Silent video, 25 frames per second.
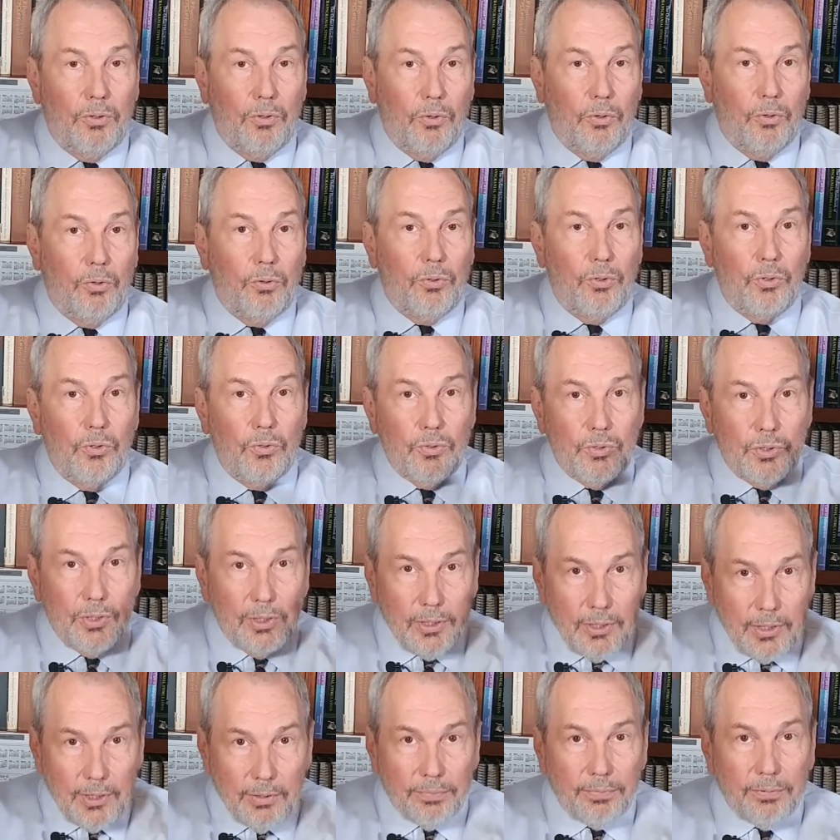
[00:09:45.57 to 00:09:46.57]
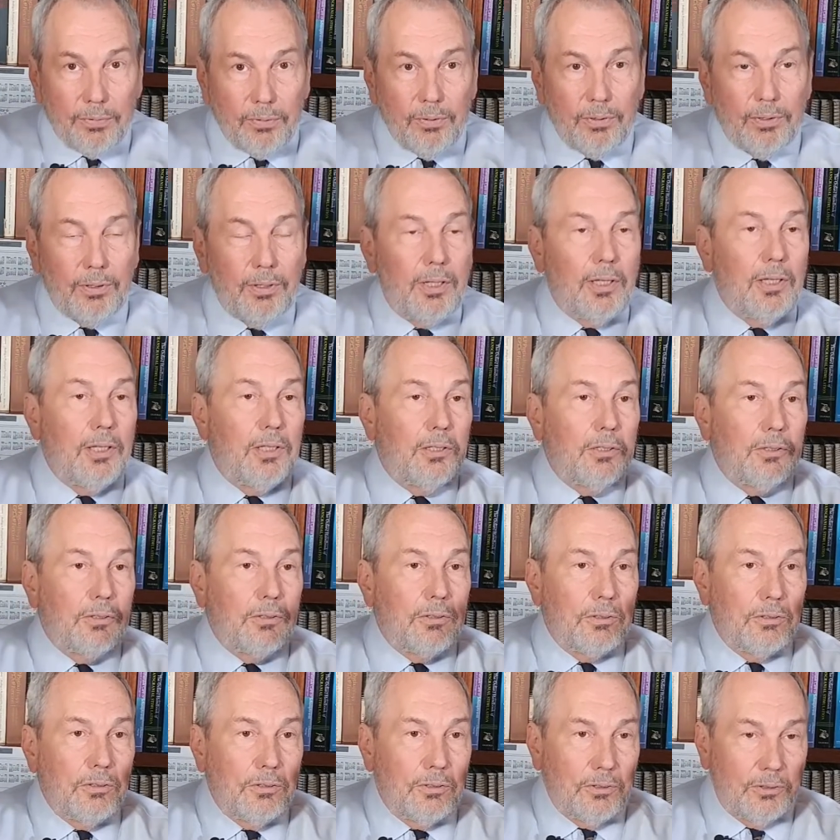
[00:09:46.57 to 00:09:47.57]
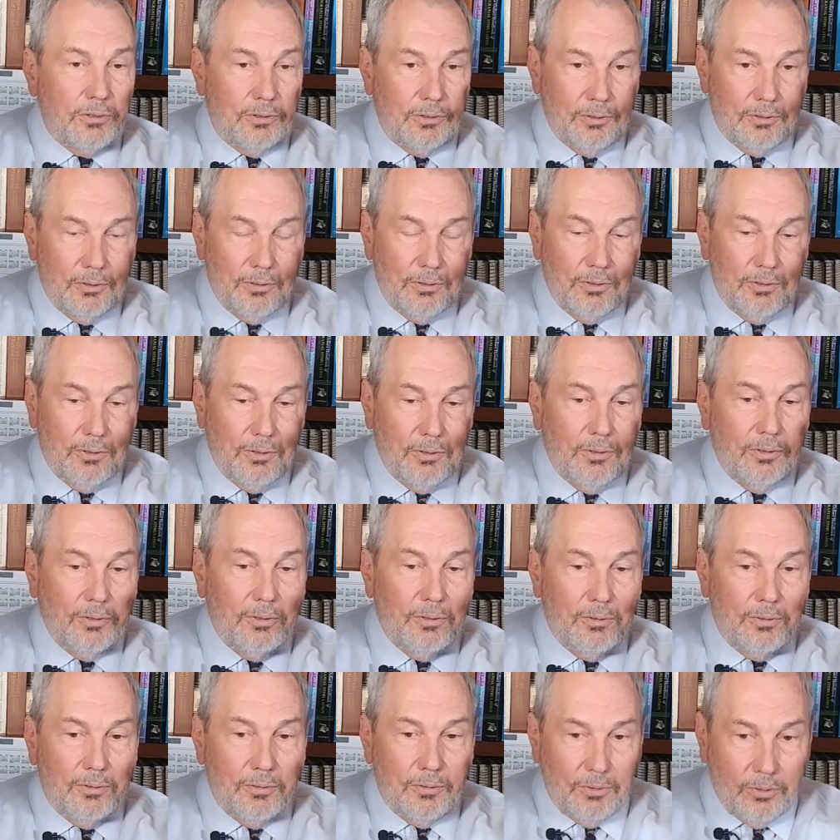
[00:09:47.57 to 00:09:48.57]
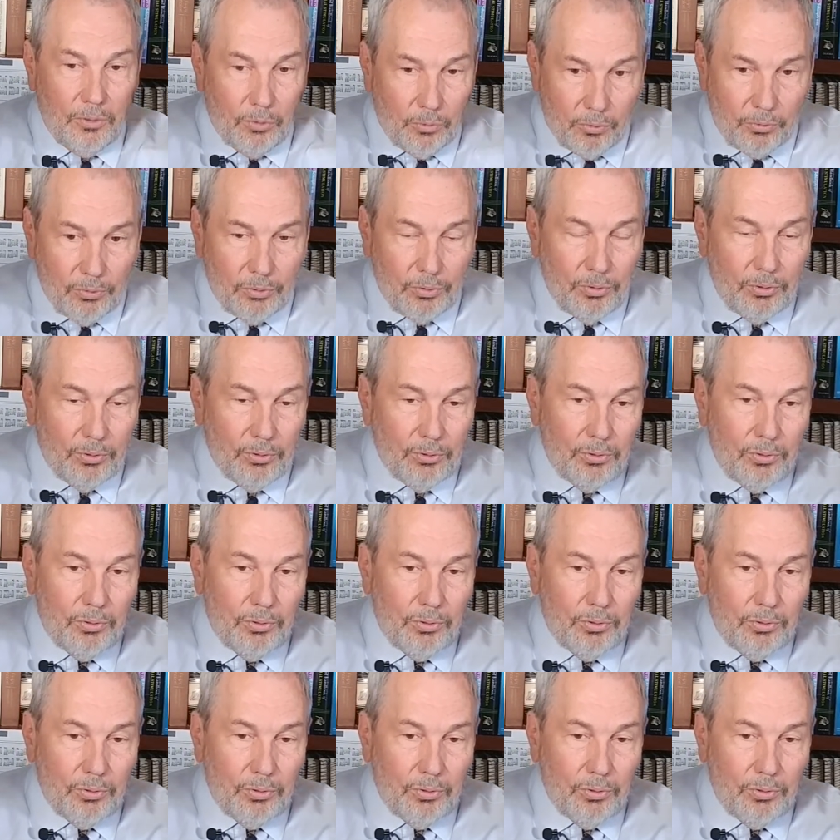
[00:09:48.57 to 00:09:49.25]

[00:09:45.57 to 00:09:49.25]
you're using different things. You know,